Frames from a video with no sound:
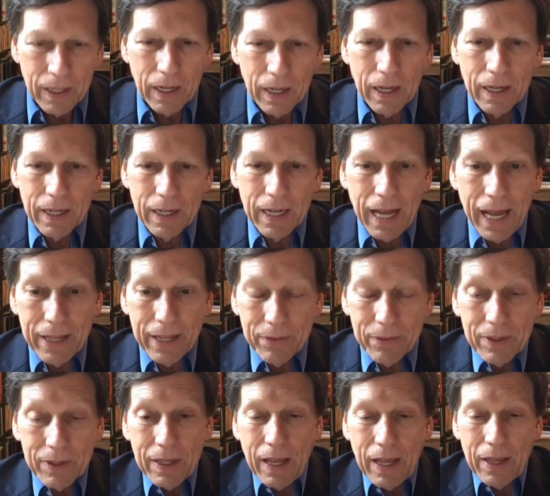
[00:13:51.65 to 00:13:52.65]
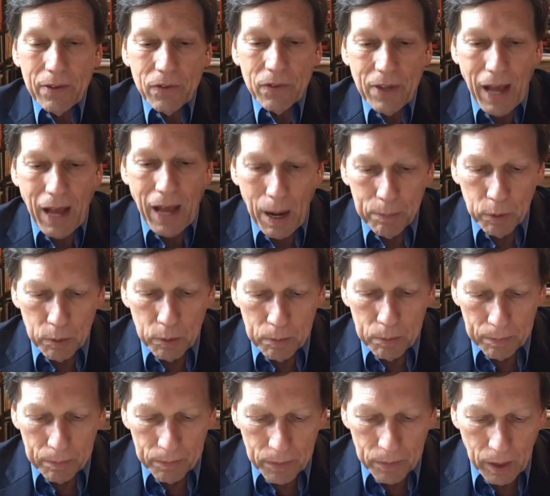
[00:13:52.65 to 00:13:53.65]
And as
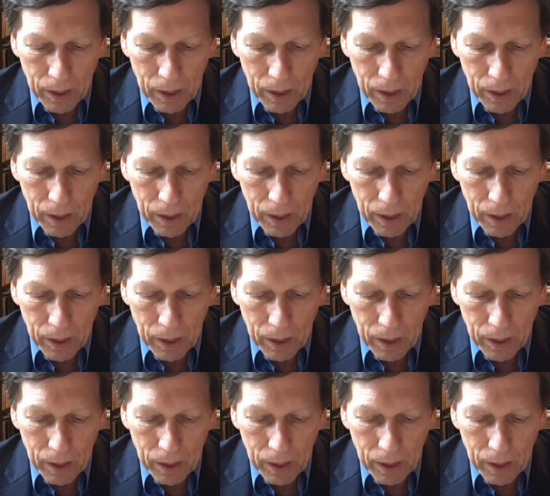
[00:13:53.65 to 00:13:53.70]
Abu